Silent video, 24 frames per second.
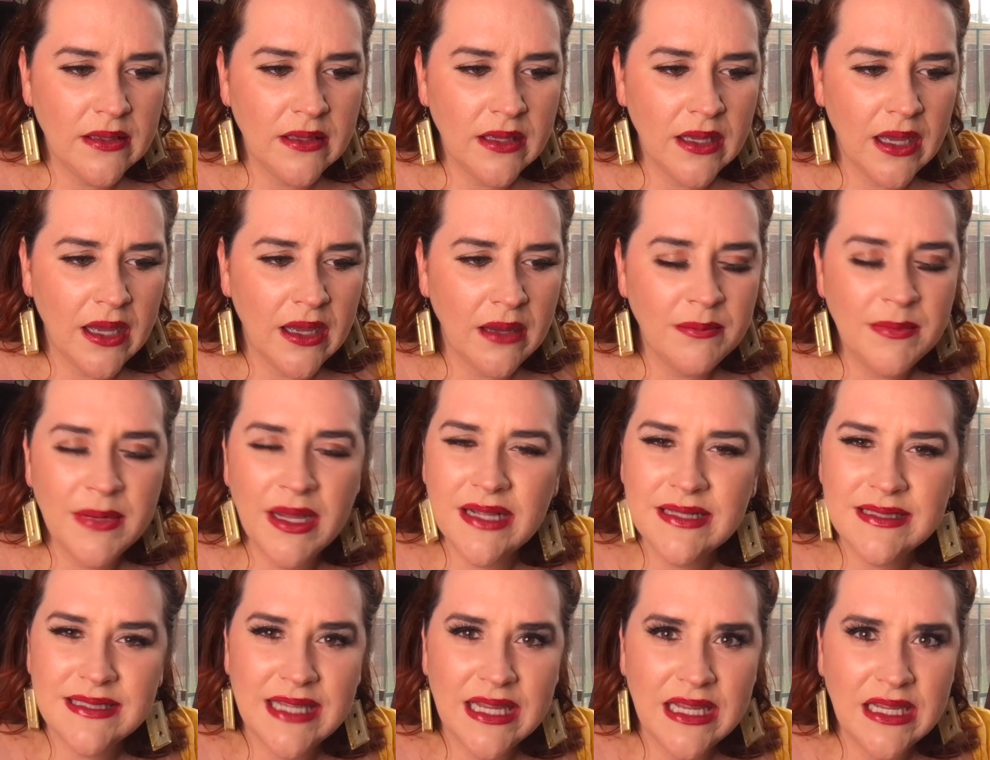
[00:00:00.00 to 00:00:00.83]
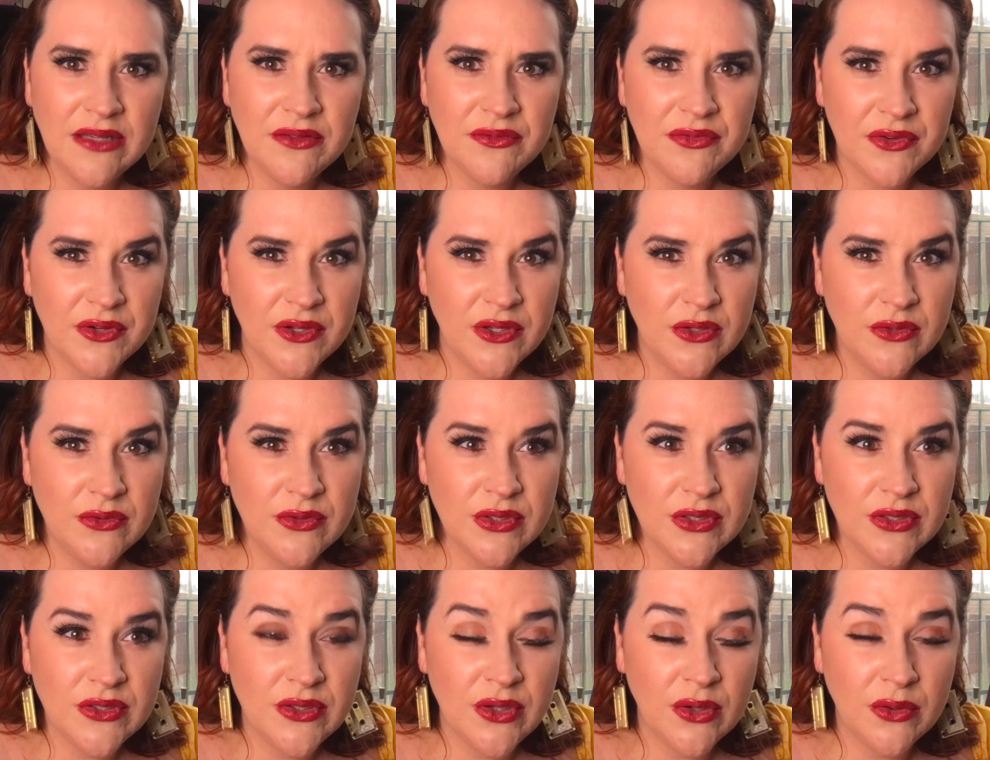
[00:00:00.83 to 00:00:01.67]
I'm not saying for you
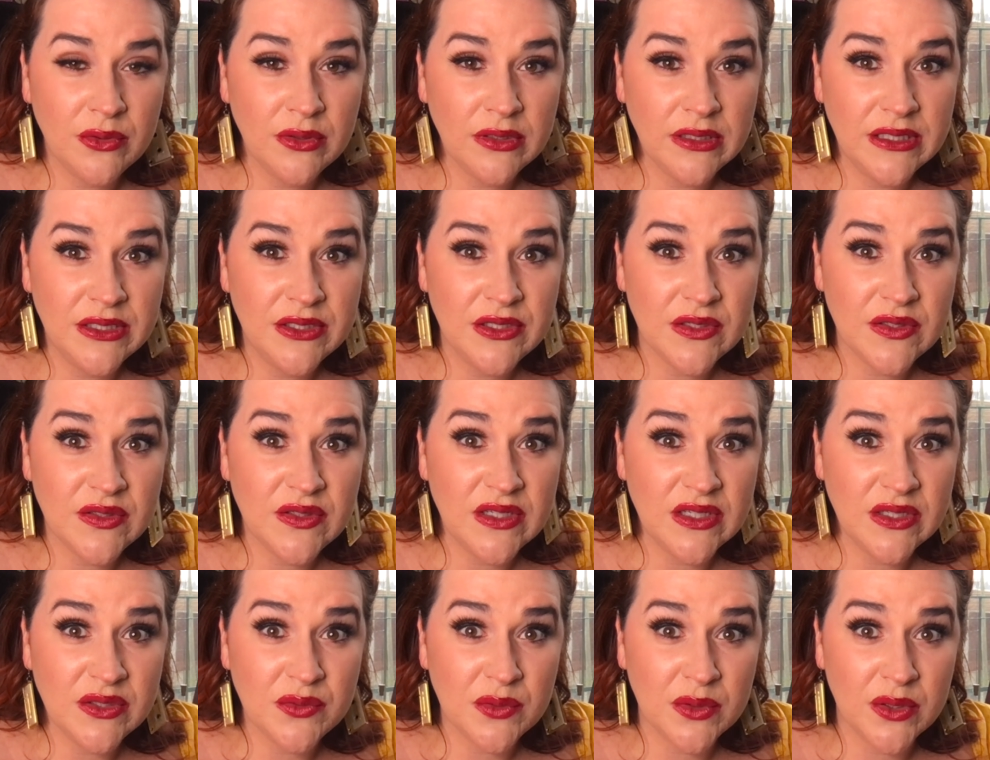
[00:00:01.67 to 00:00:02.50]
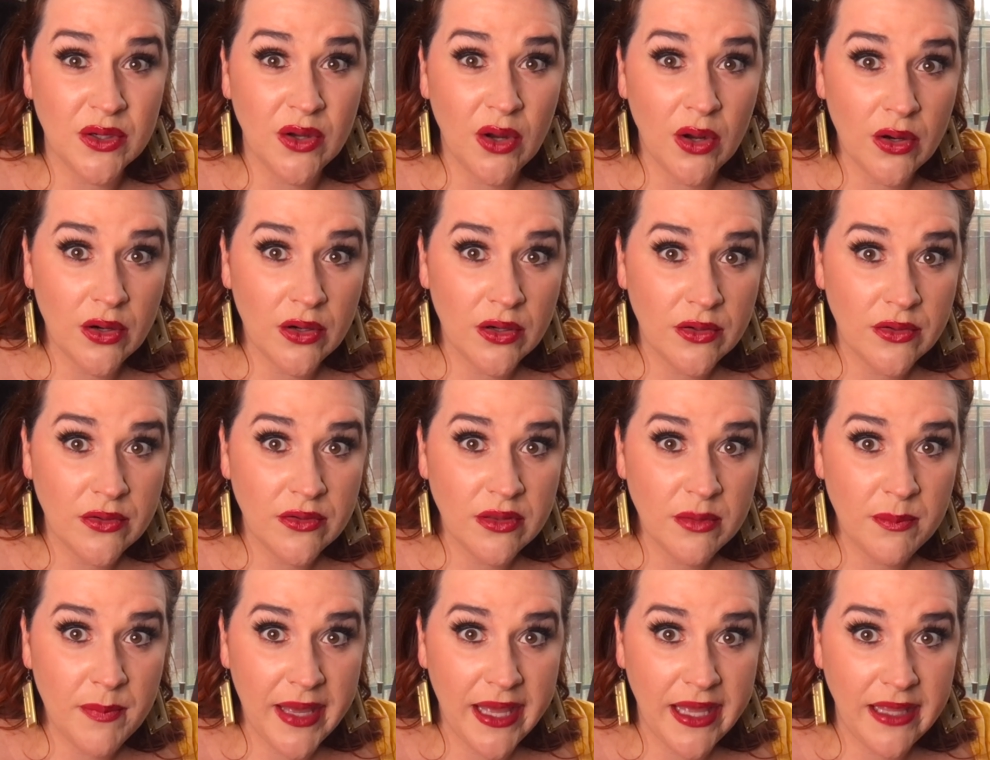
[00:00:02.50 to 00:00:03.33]
to totally just disregard
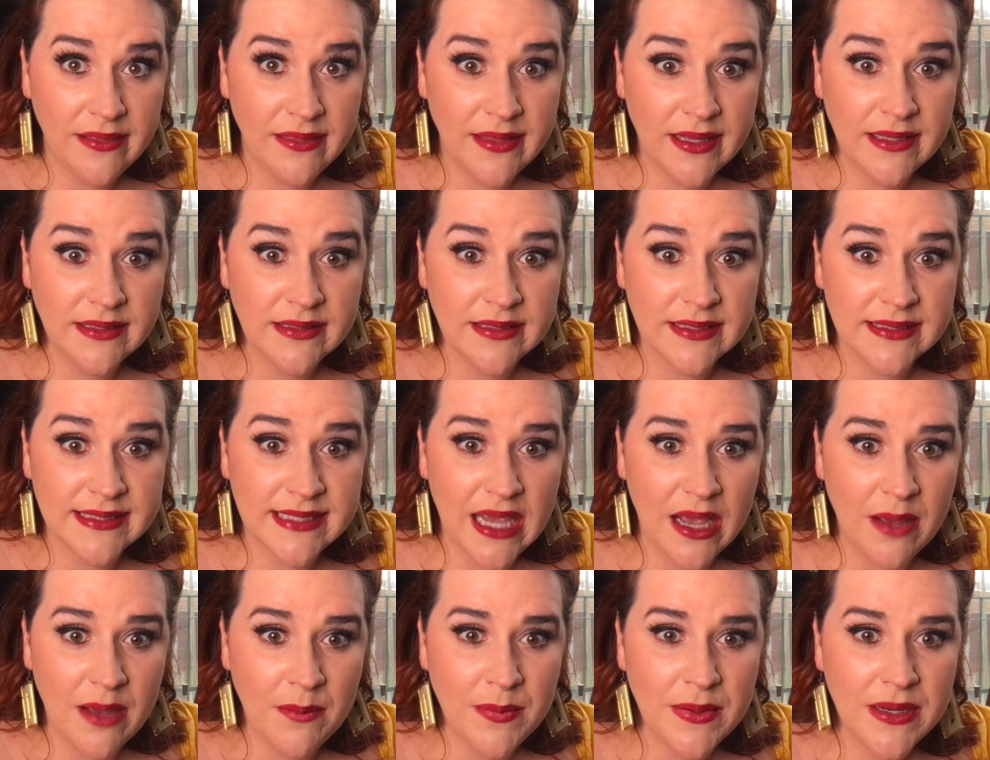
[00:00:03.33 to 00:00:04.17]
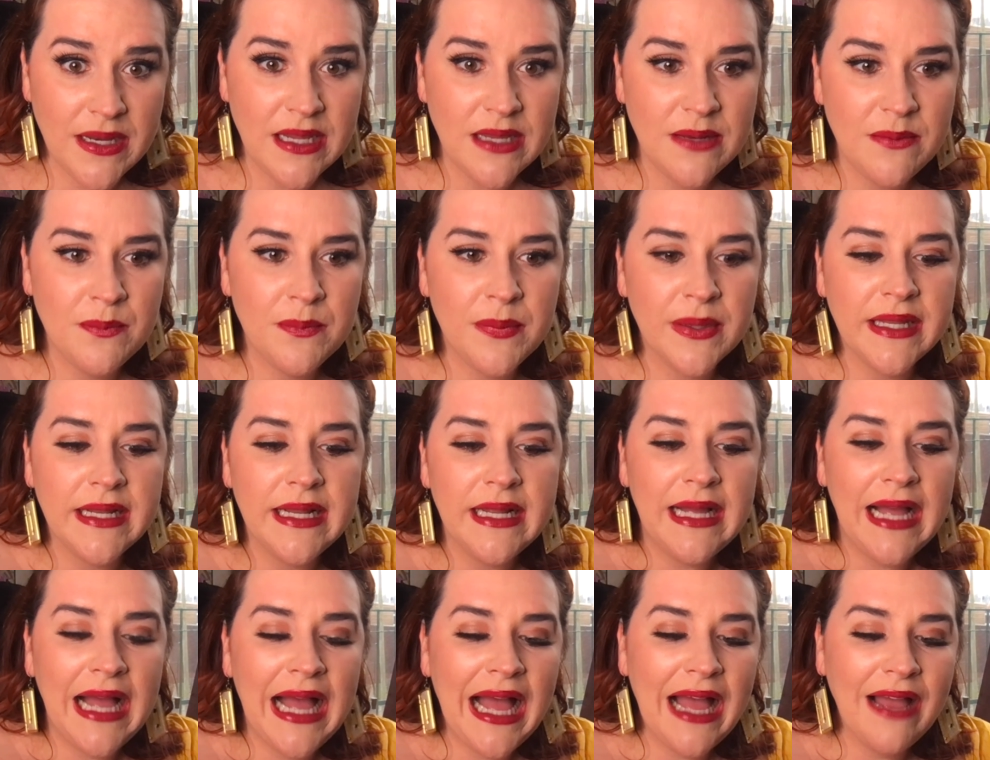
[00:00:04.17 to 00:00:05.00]
the bad thing that's happening, but
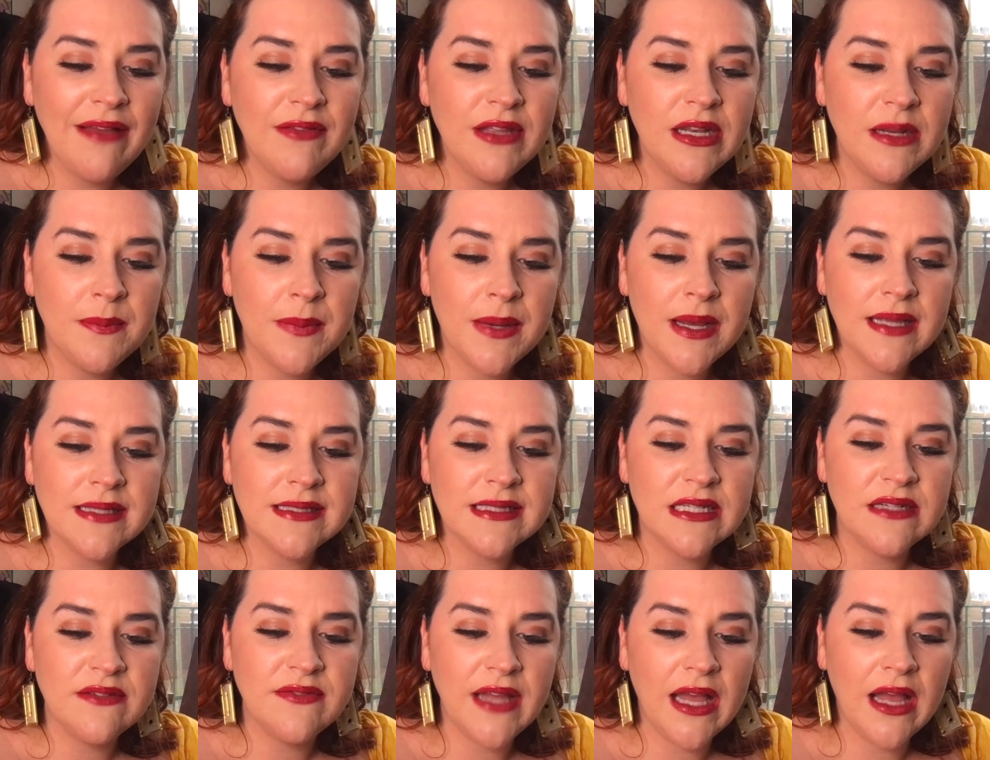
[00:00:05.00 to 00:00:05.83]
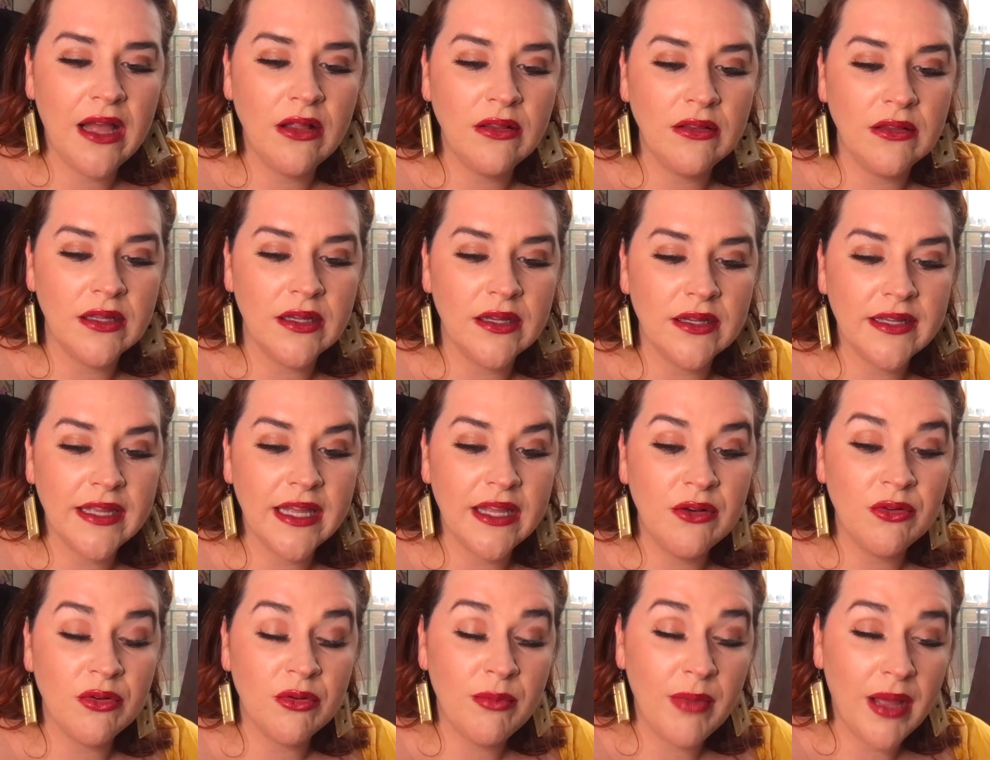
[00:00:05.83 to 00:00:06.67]
having a positive outlook and
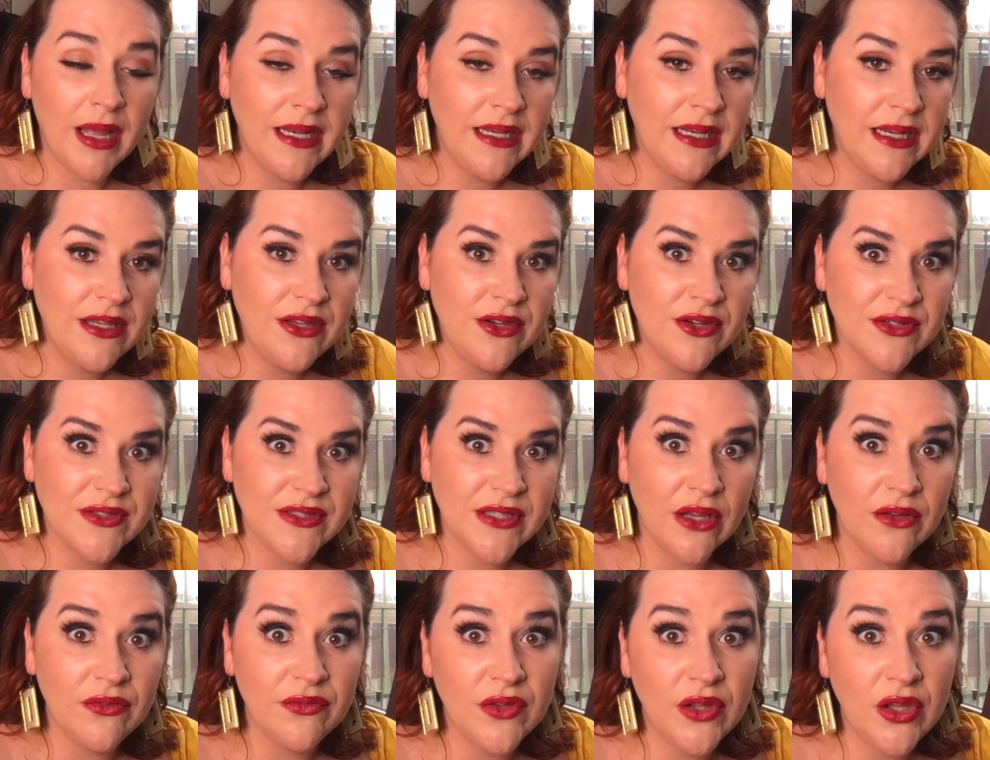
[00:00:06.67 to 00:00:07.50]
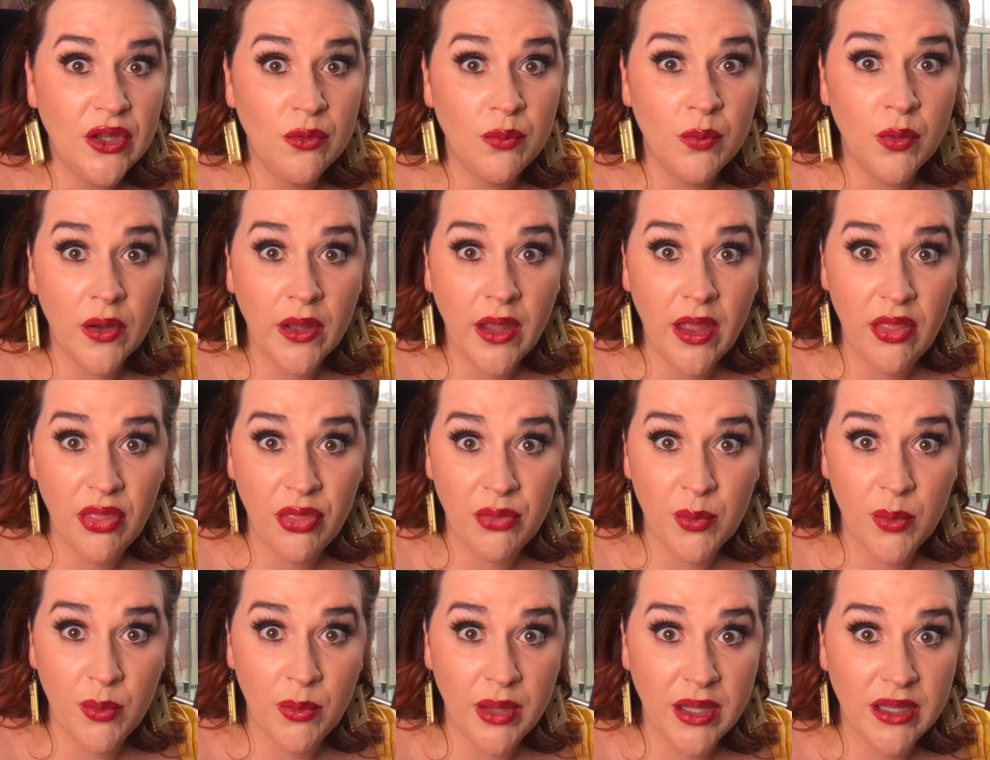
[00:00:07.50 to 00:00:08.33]
reminding yourself that you will get
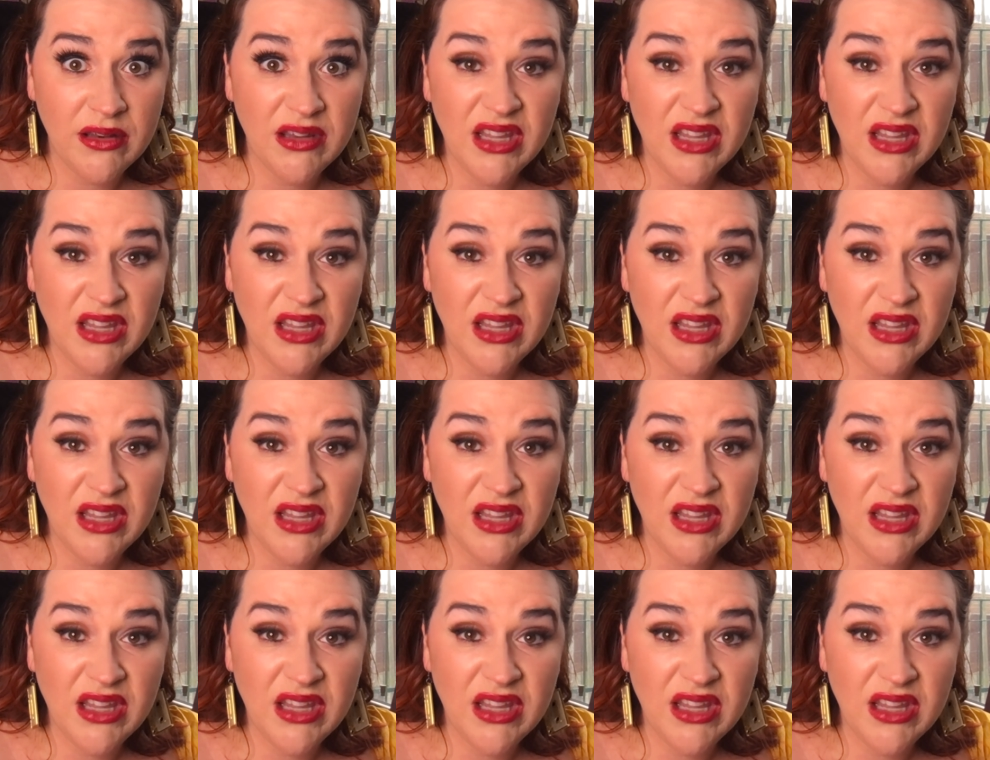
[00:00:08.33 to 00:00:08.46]
through it,